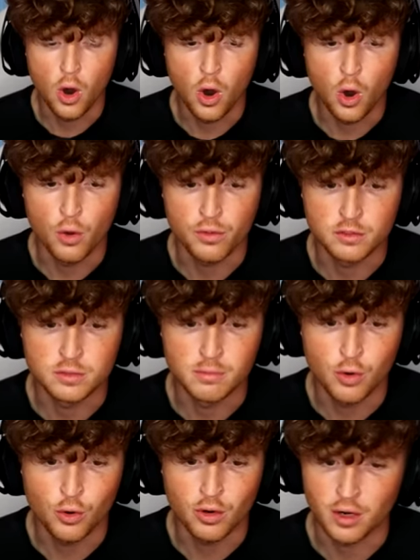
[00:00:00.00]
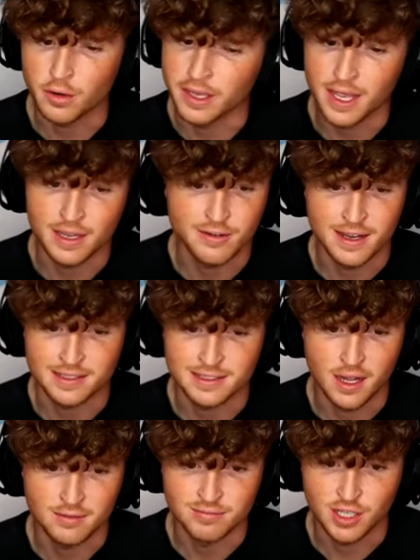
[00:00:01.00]
oh, there's more. Okay, you're not
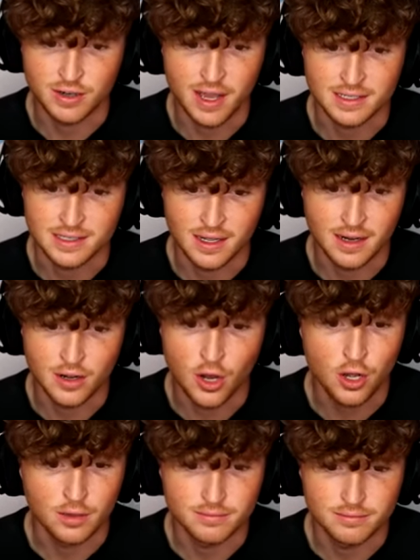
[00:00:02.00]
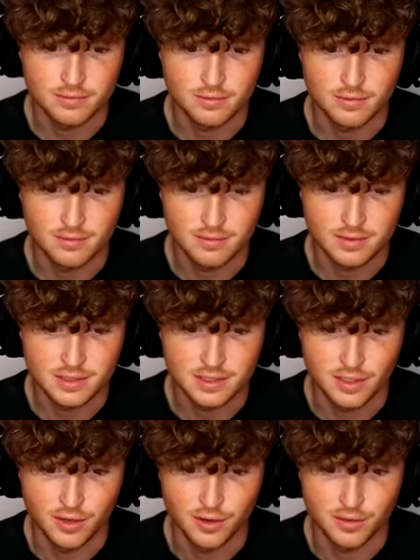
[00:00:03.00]
done. You're not done at all.
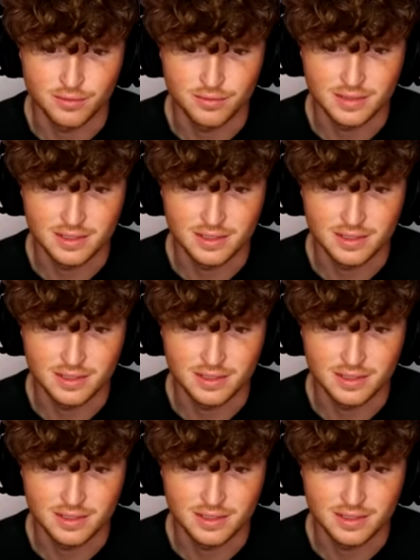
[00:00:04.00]
So